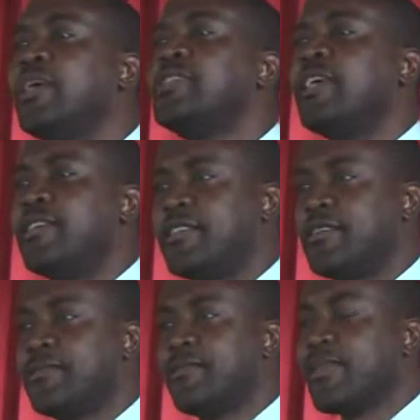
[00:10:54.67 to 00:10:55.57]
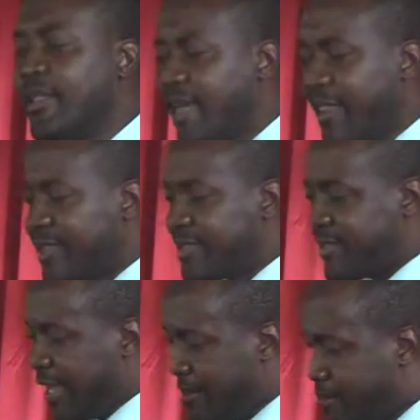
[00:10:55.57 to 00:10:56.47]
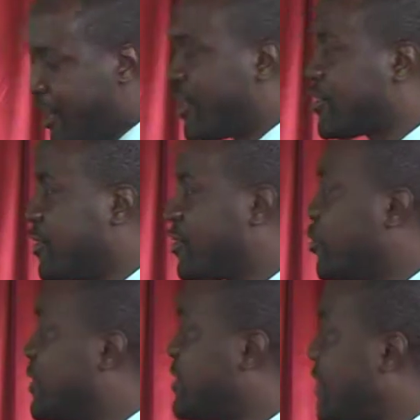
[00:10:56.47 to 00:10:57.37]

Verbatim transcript: is it that the same persons who